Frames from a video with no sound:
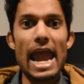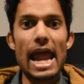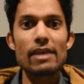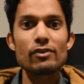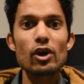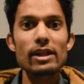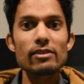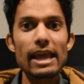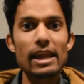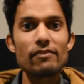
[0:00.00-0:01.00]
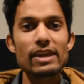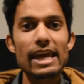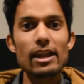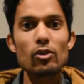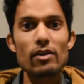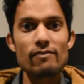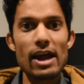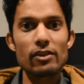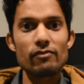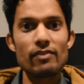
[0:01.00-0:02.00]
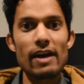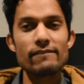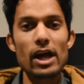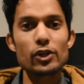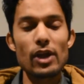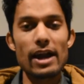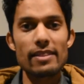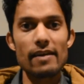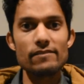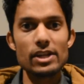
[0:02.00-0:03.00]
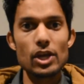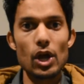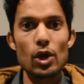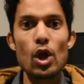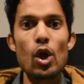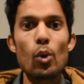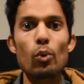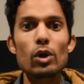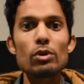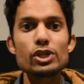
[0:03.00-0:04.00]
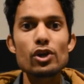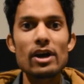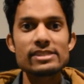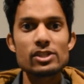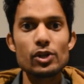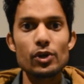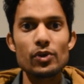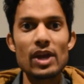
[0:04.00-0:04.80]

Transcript: And if you got a, and if you get a lot of that, that value out of that video, what I want you guys to do